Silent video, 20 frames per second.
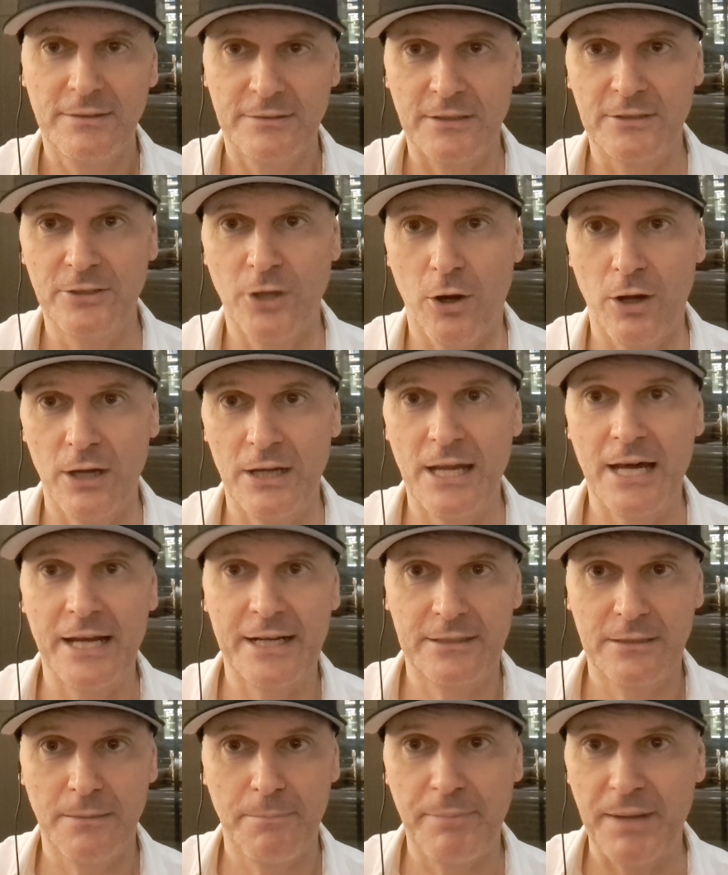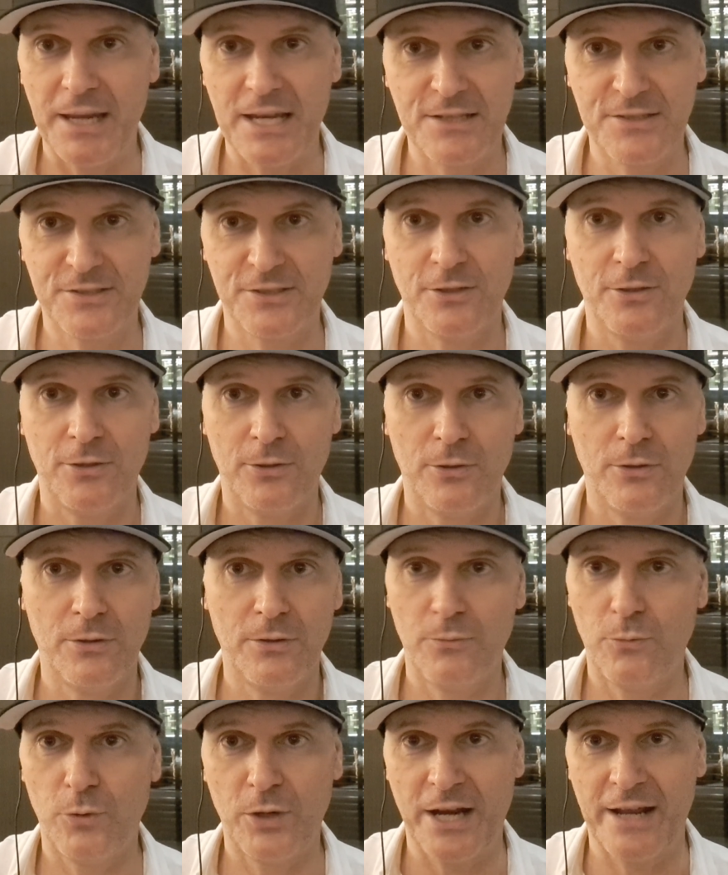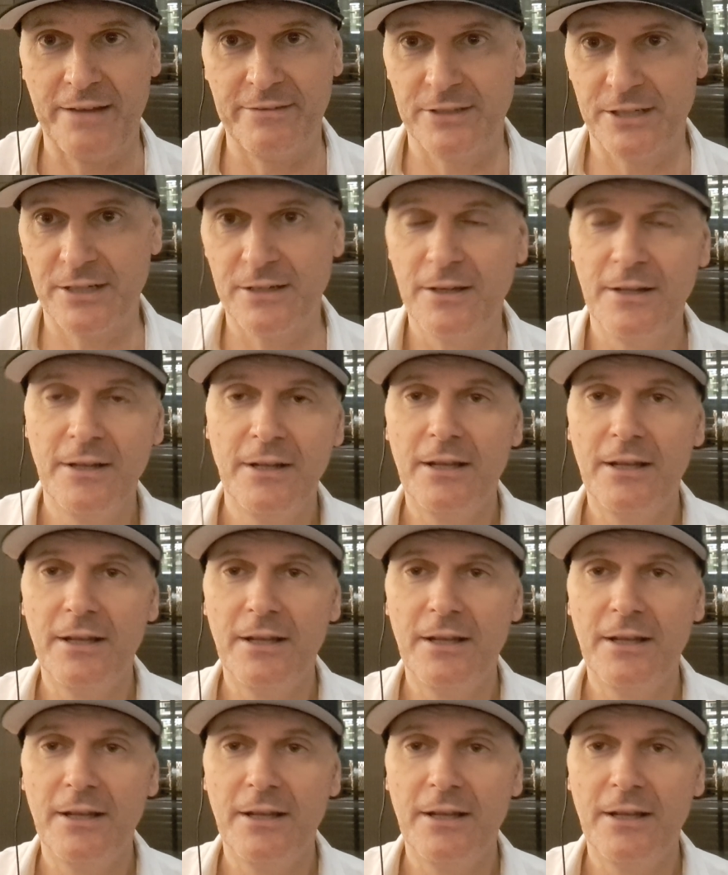the dollar, the peso, whatever,